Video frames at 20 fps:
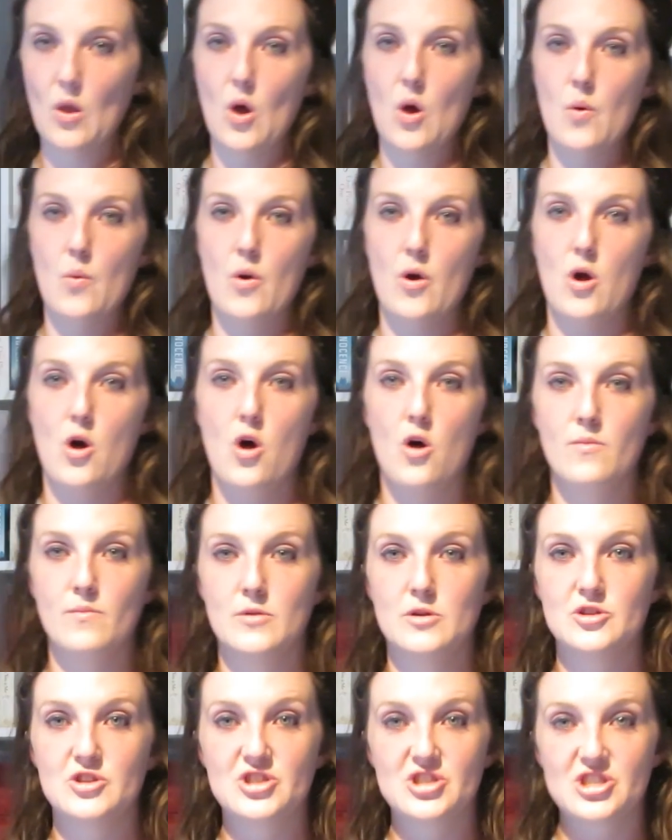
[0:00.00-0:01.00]
We're
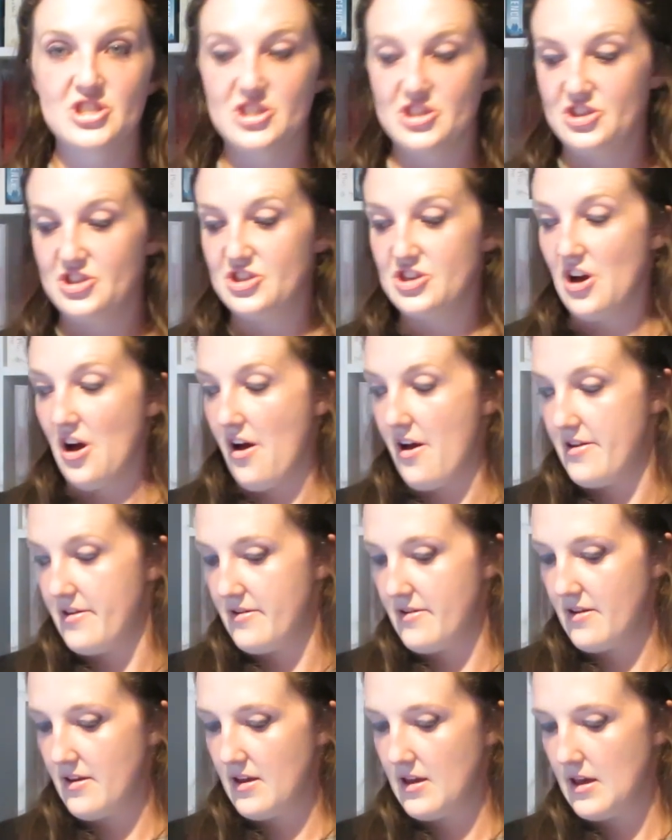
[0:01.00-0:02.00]
almost
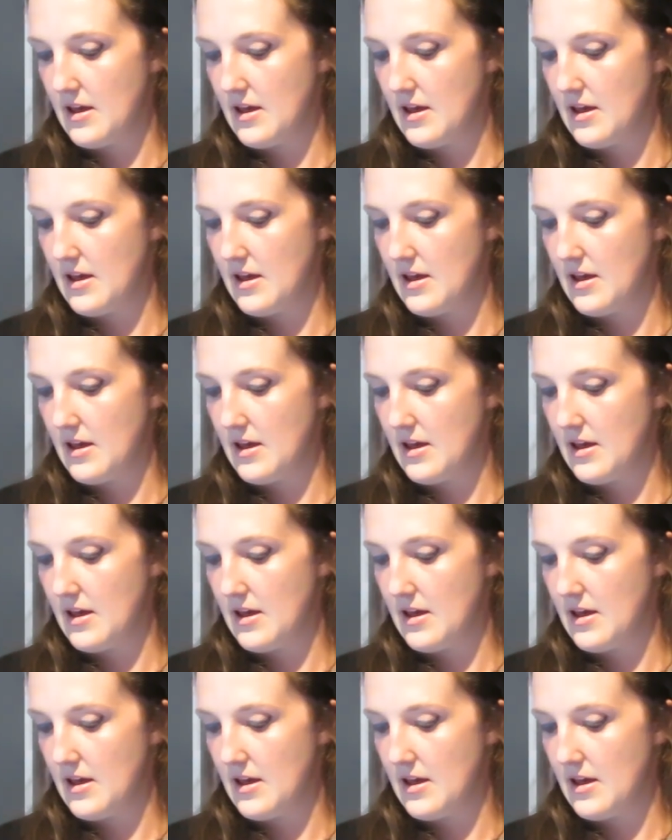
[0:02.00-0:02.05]
done.